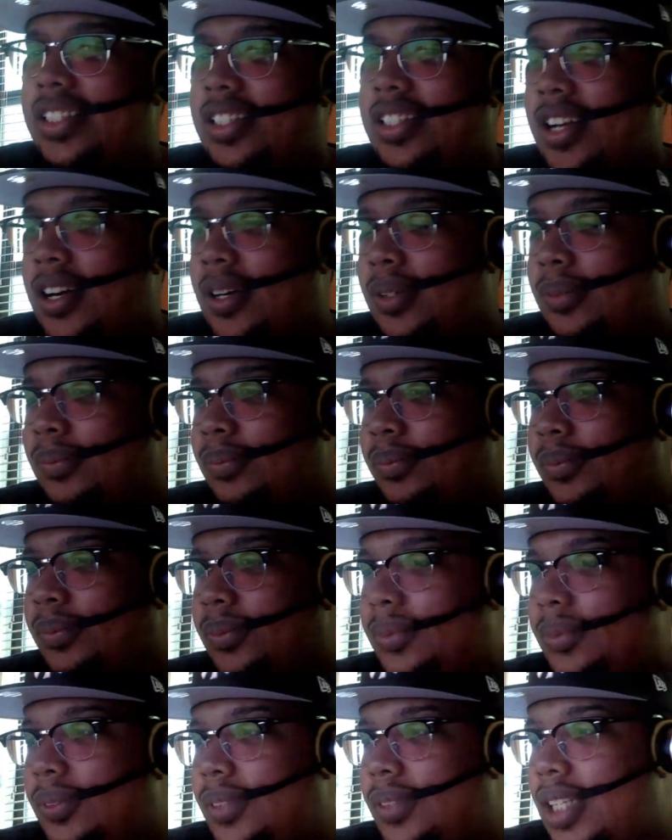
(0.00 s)
um,
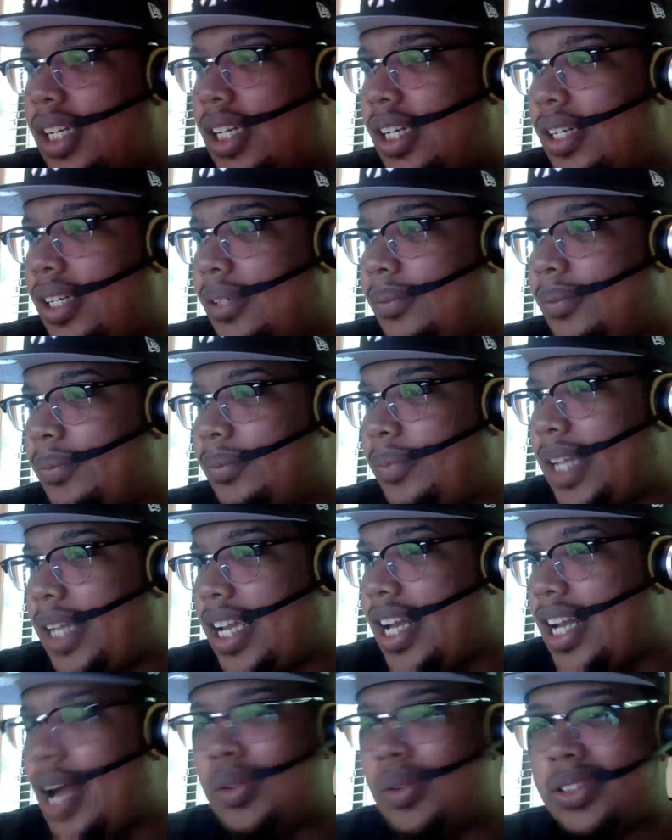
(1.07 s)
um, and
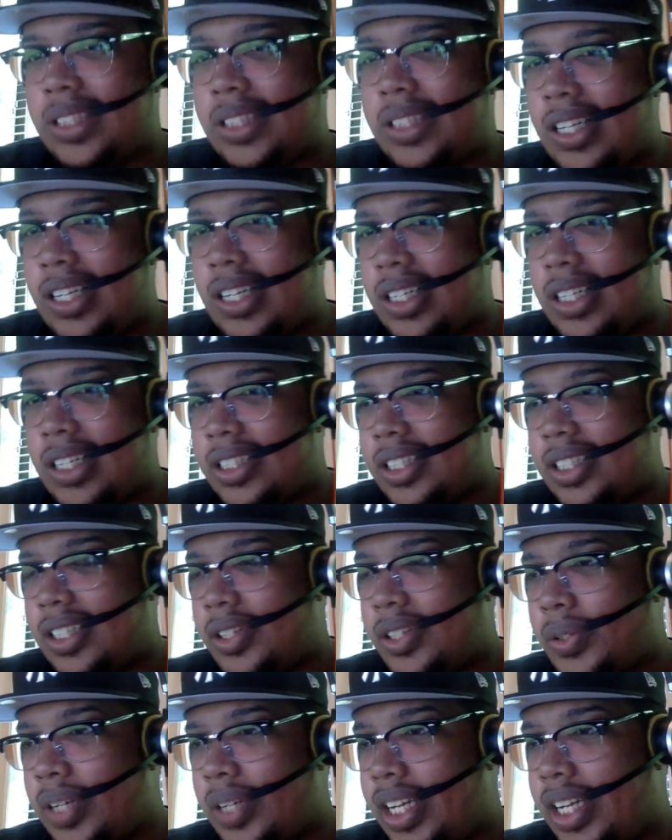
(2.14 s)
I was the youngest of
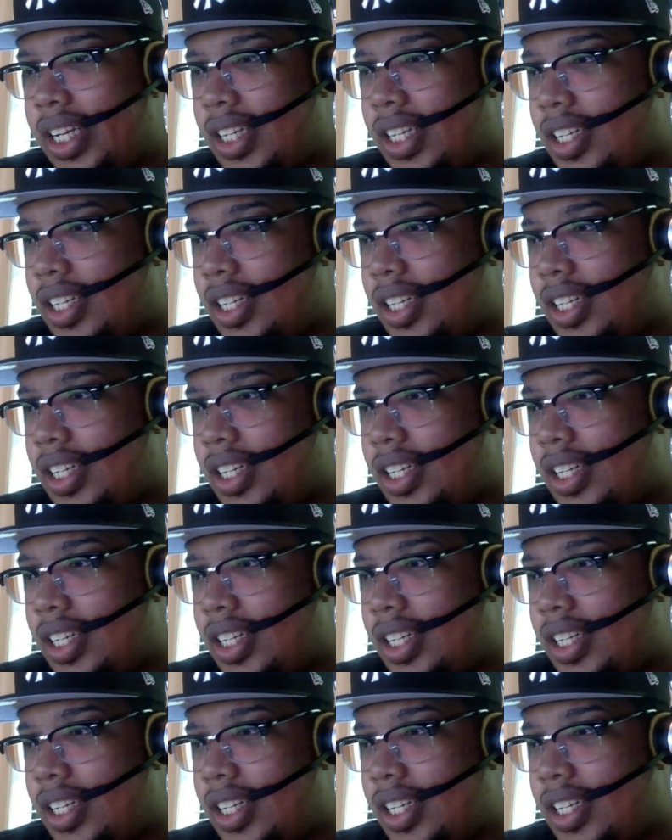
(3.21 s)
three.